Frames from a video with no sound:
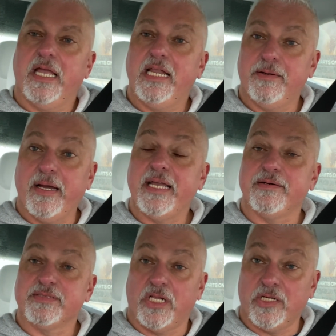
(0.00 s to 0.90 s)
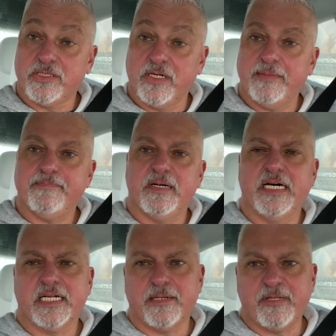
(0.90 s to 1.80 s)
anyway, it was a long trip.
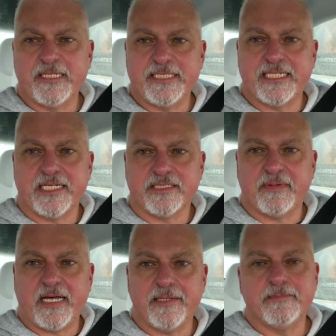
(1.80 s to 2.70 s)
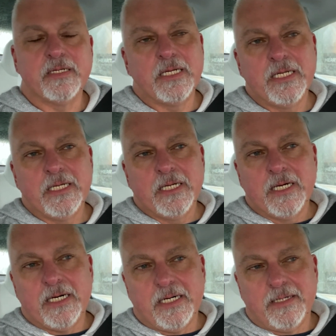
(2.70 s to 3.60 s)
A couple of details about it.
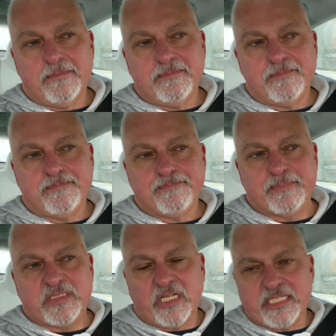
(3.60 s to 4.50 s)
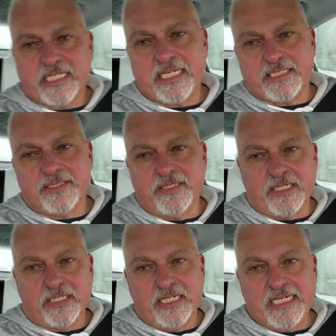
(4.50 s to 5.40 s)
So let's get to the
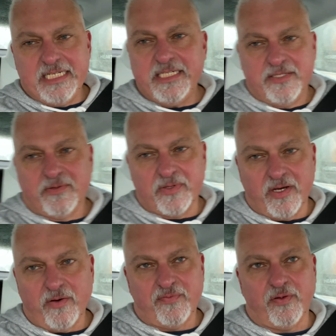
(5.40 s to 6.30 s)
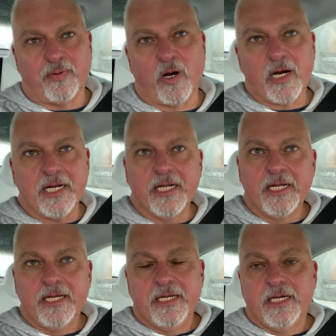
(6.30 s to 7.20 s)
good, or the hopeful part.
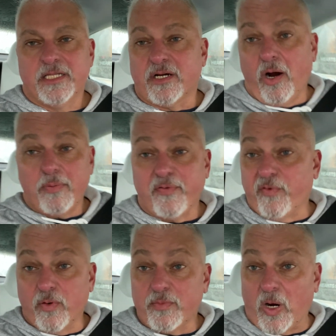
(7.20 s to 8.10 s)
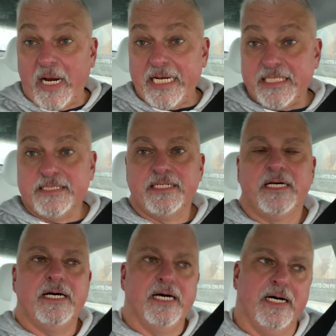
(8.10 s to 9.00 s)
The car performed great.
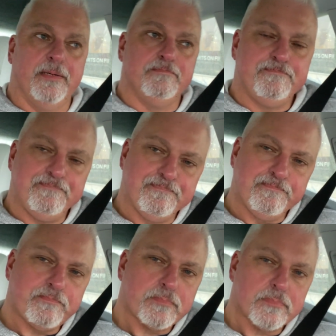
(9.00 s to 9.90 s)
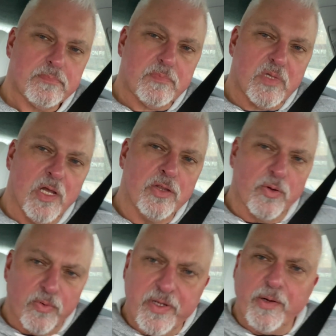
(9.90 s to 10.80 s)
The
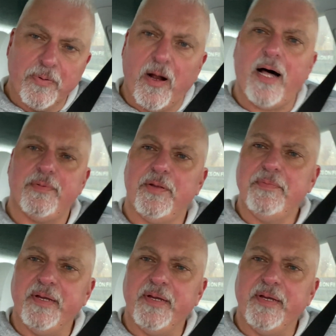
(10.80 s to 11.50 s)
real problem